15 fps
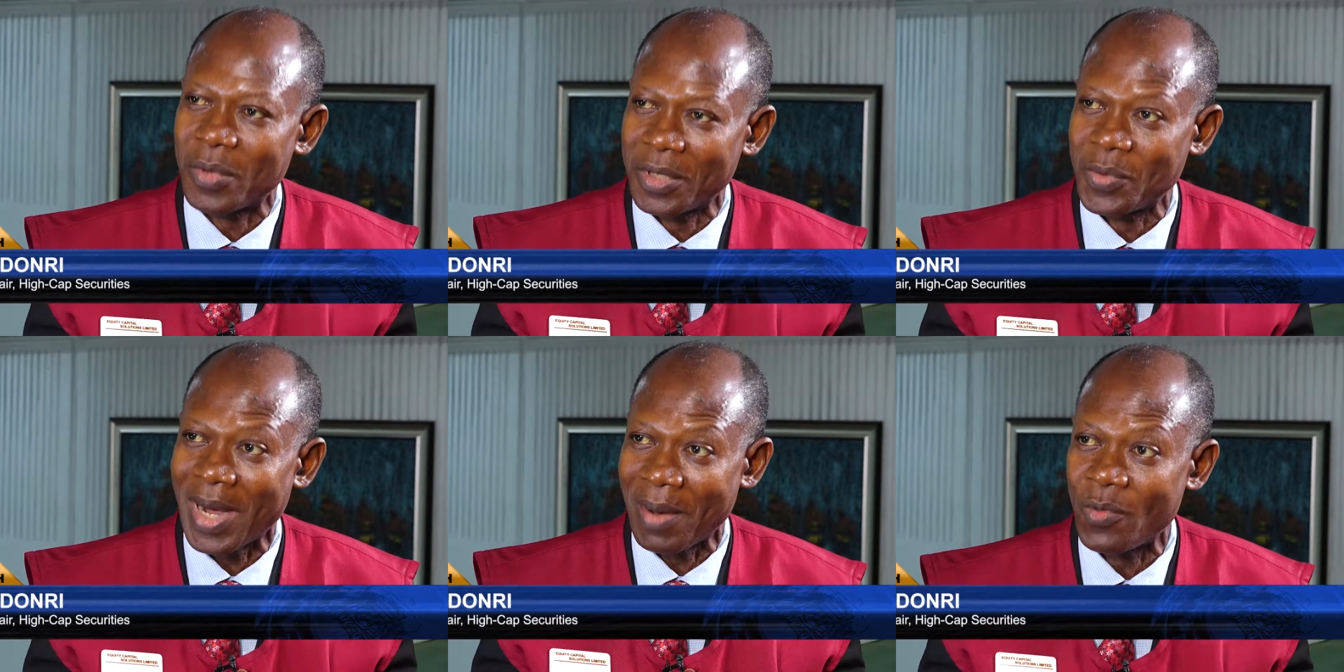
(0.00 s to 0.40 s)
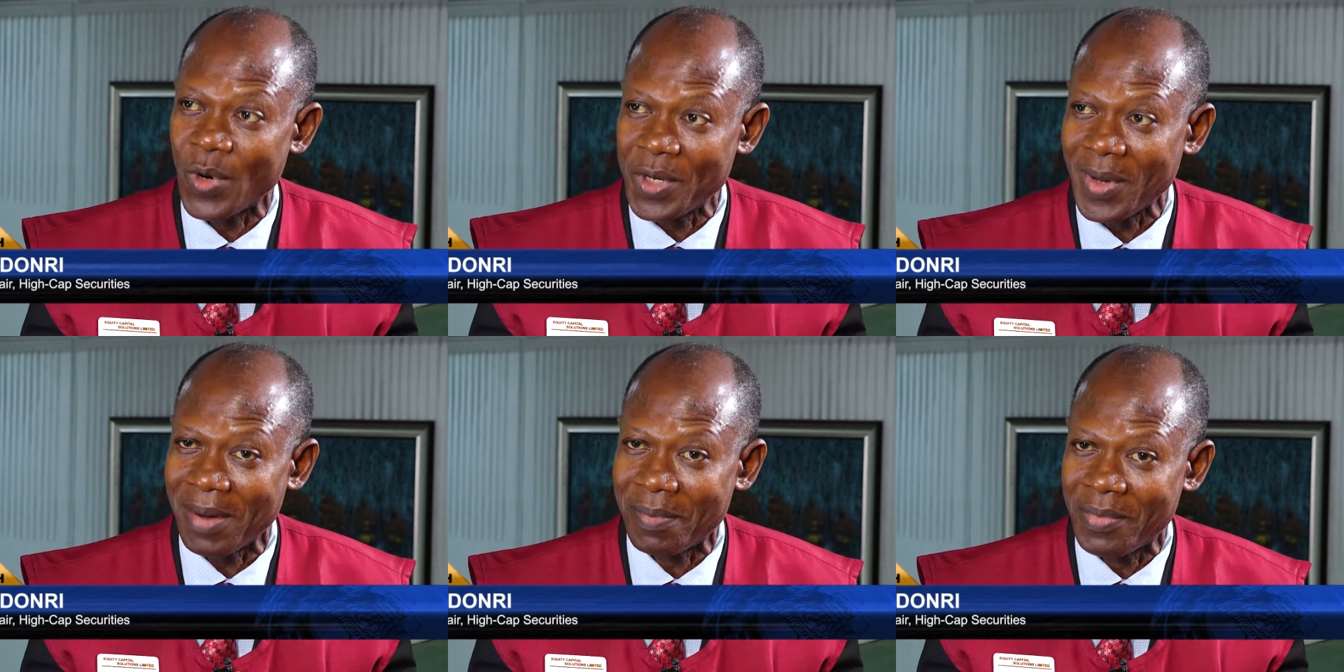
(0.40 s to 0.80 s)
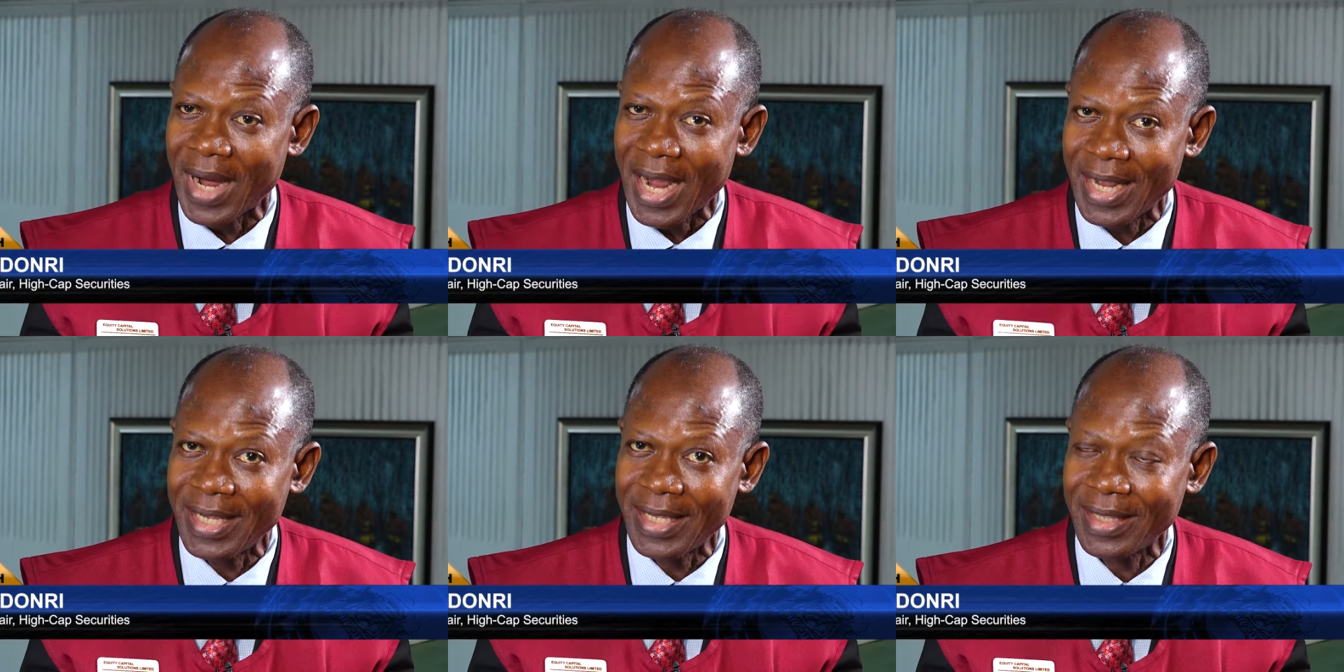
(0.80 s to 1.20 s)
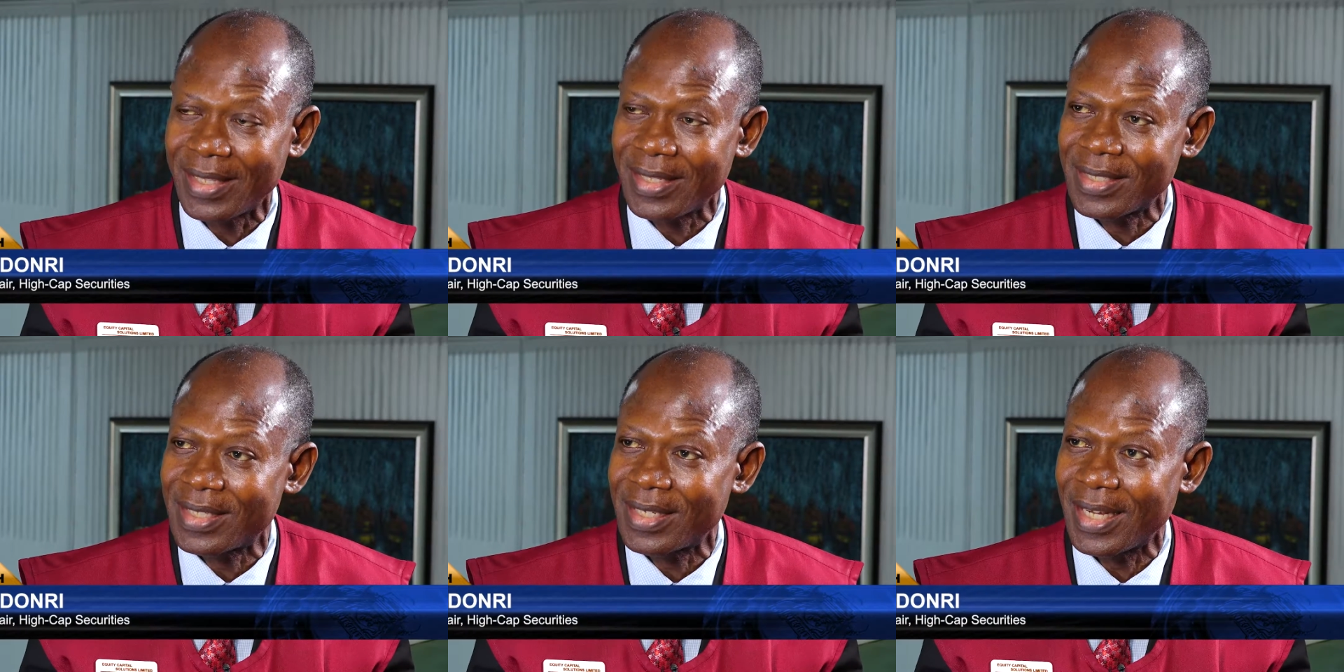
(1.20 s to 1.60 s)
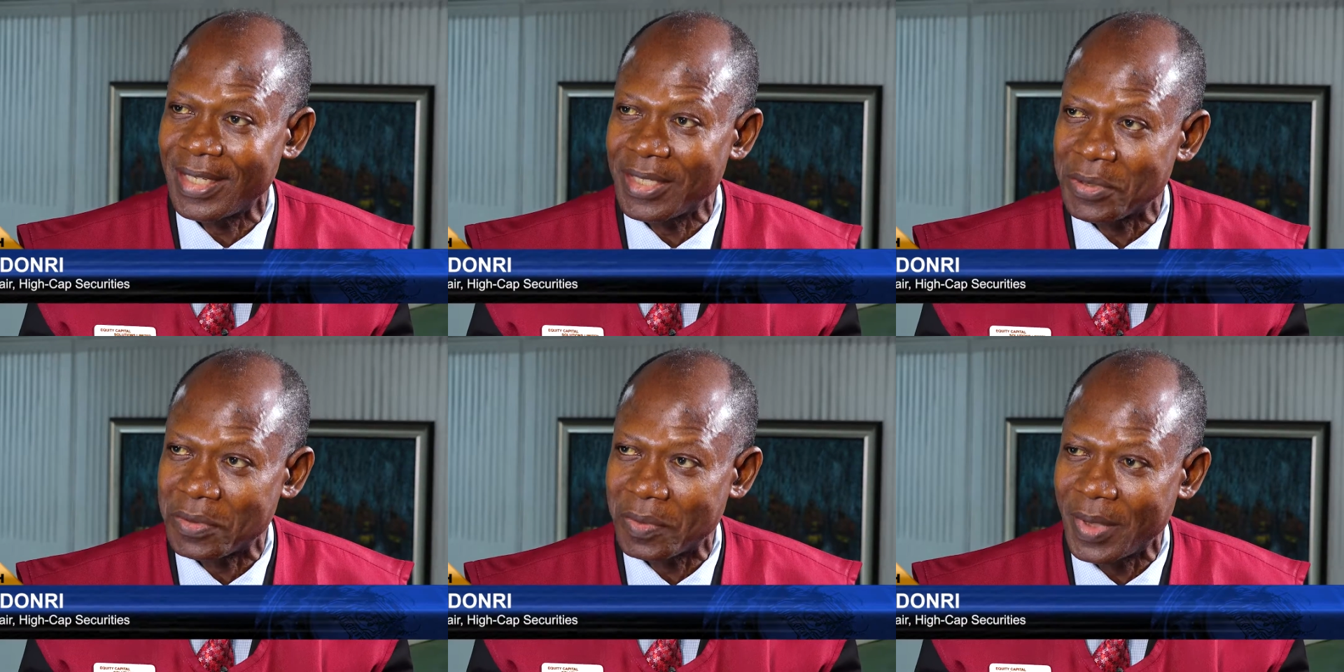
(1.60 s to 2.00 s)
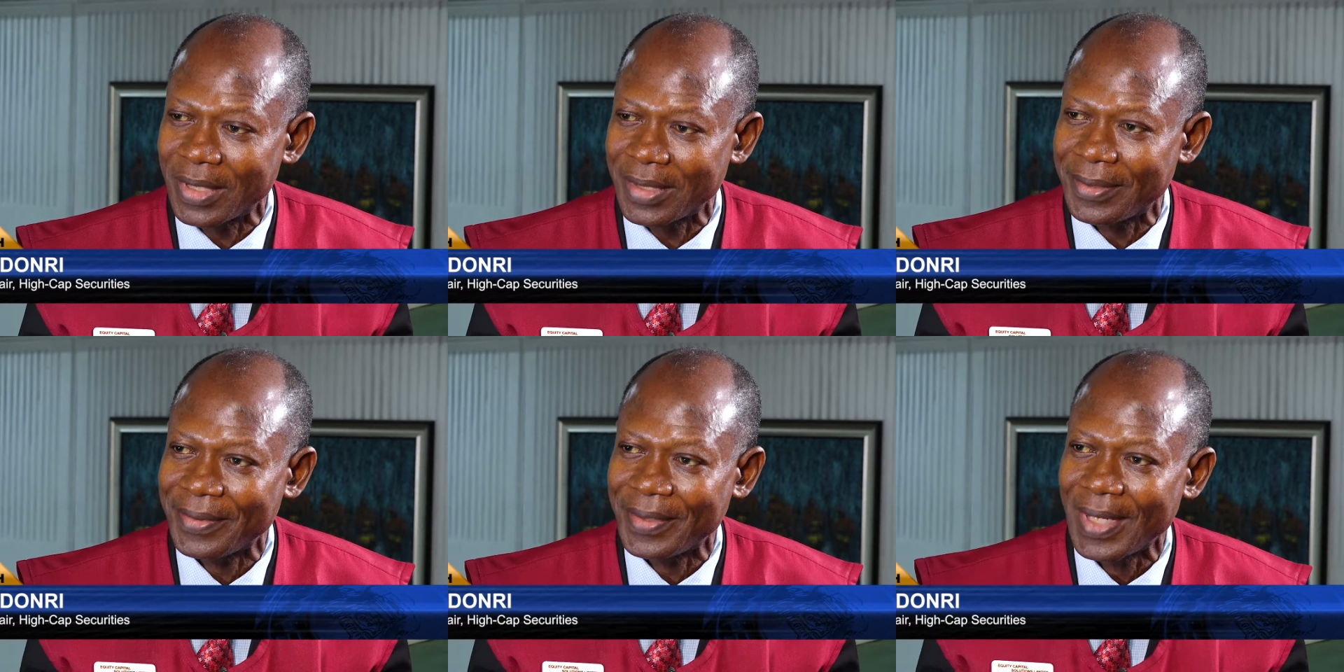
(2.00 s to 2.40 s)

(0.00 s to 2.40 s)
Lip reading: when you are buying this instrument.